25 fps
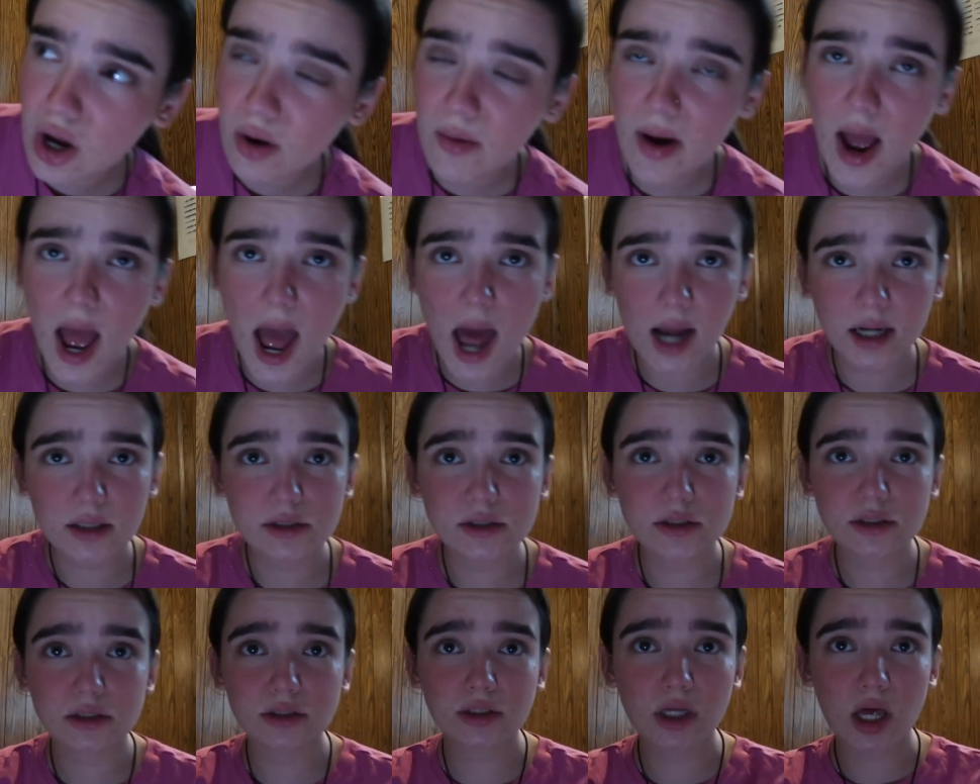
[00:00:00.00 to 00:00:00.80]
it
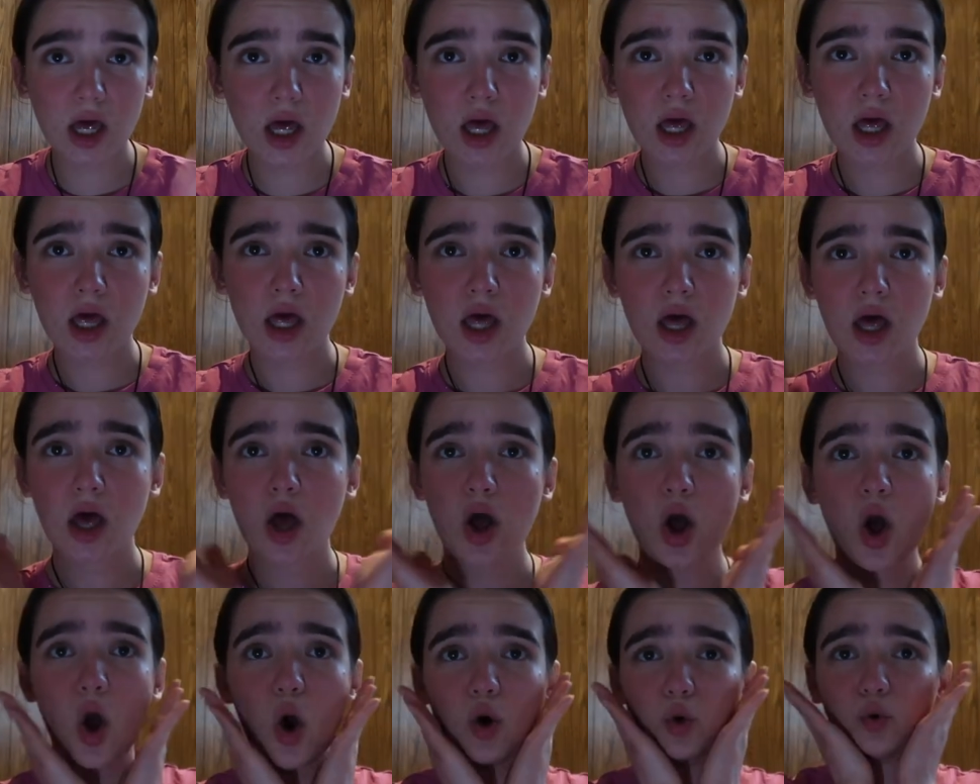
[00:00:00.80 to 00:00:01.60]

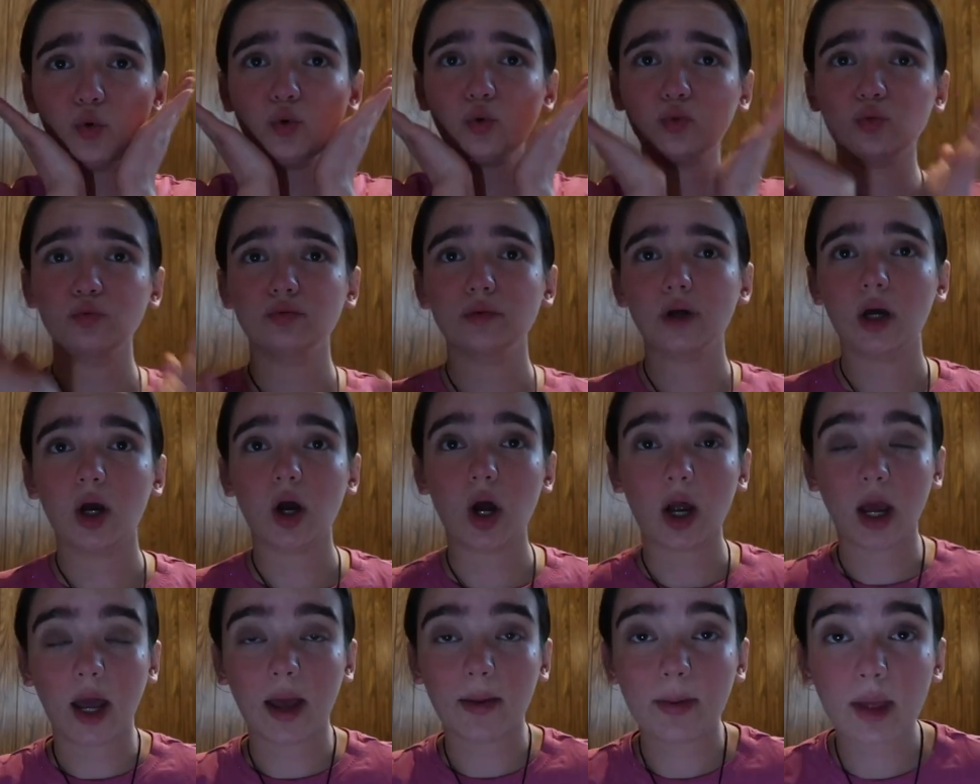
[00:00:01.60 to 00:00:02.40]
Ooh,
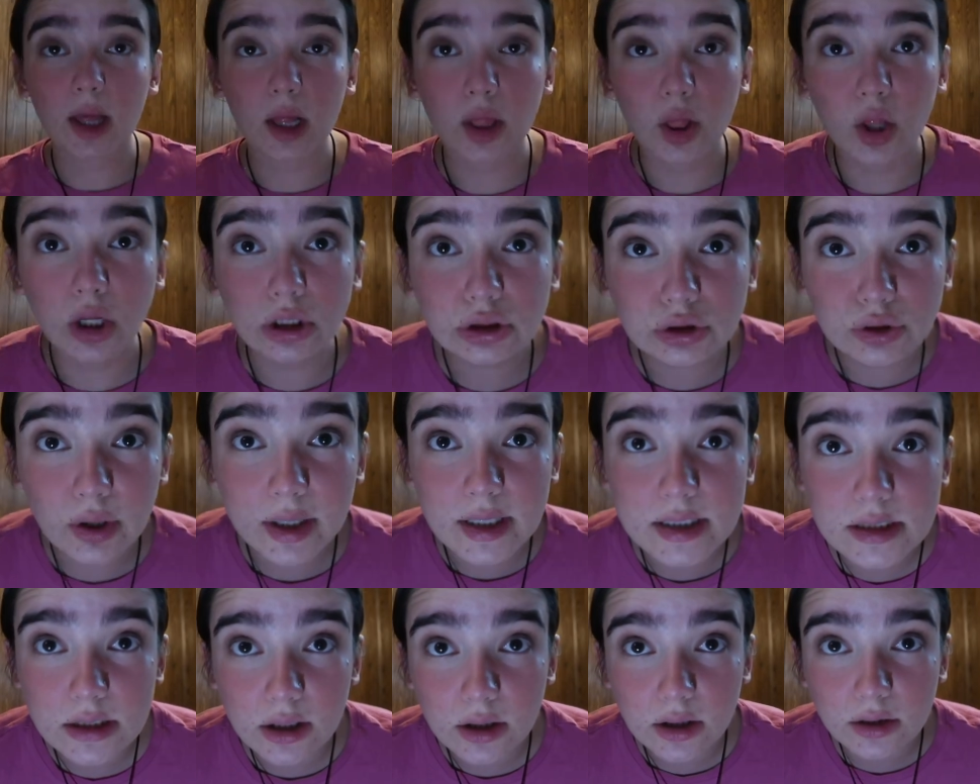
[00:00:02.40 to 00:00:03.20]
okay it looks
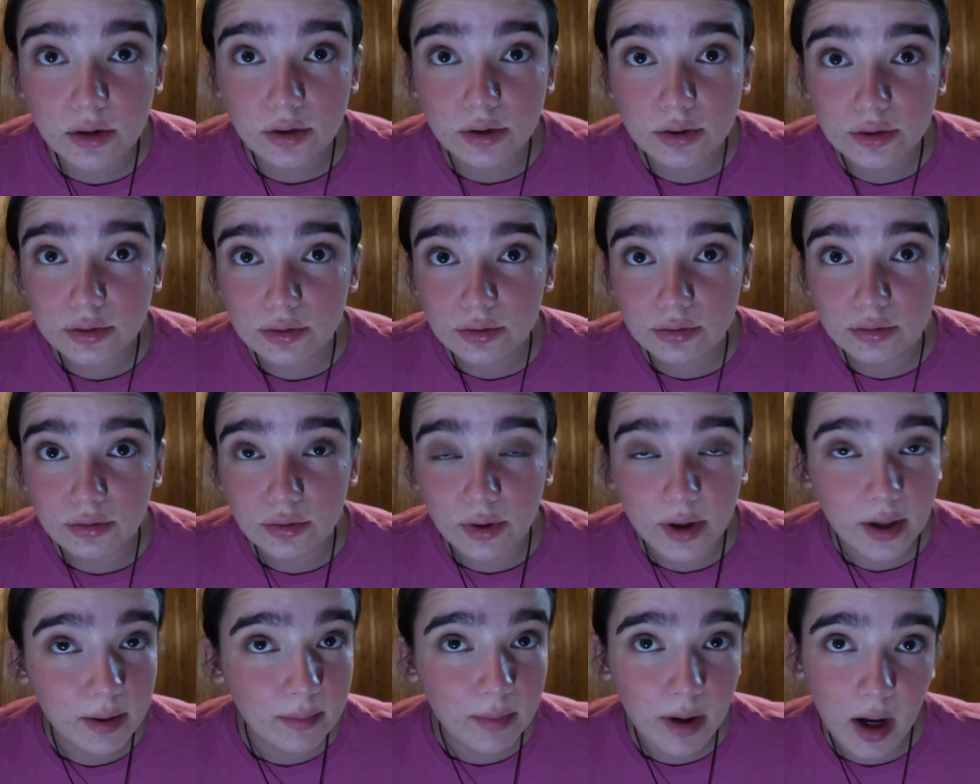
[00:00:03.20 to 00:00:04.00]
crazy on
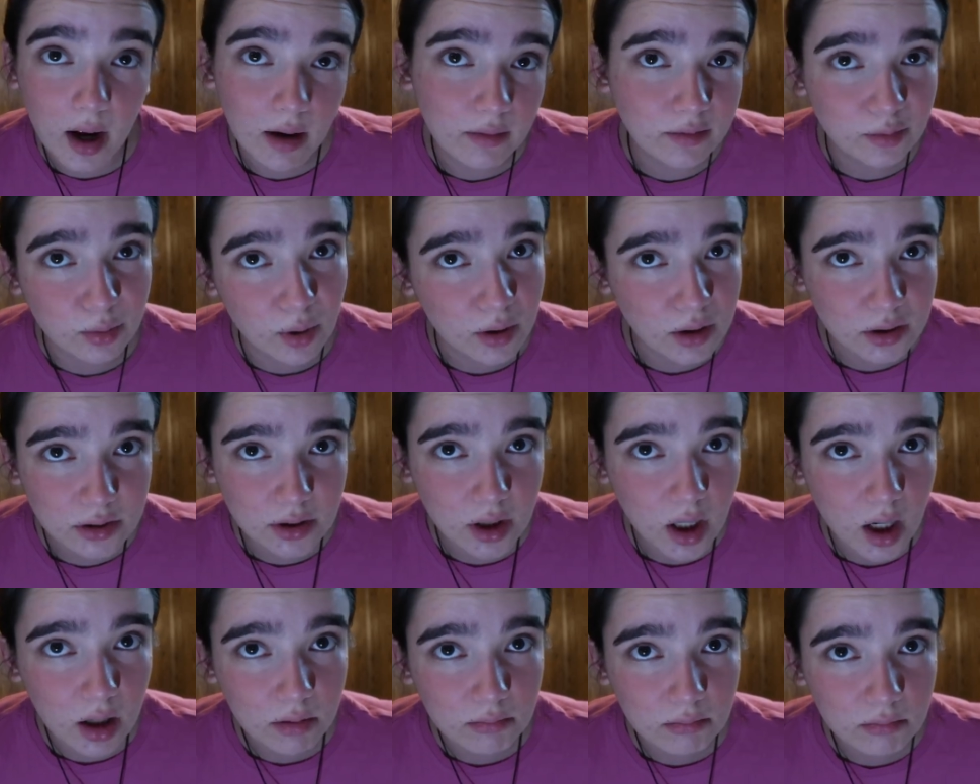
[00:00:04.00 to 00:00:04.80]
screen but I swear it's
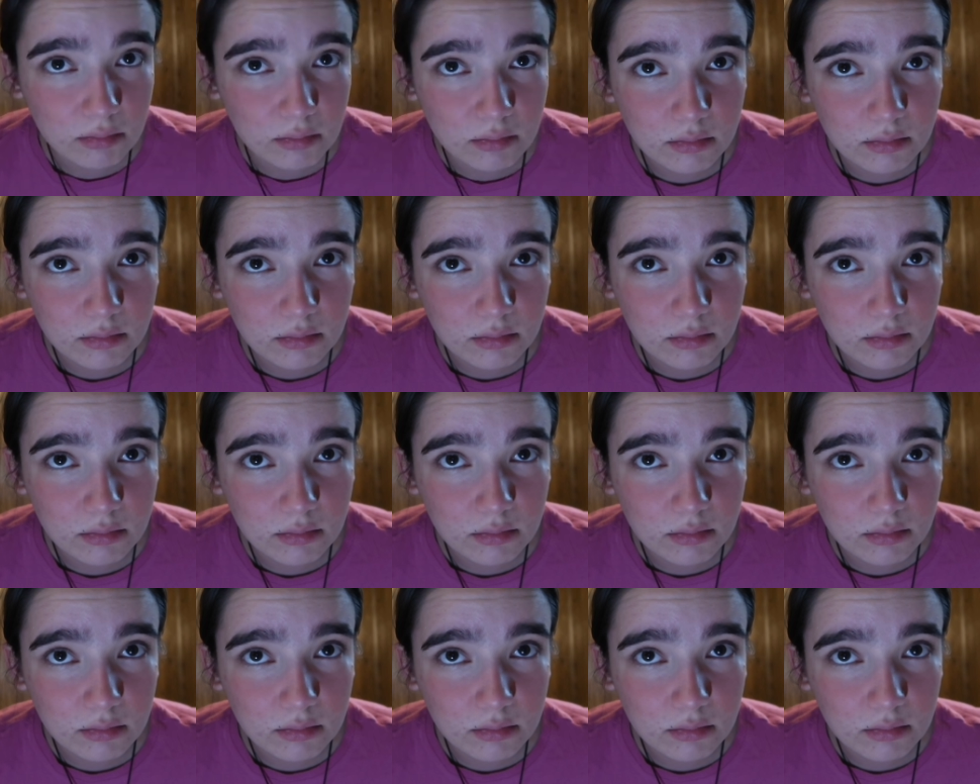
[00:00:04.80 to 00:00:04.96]
not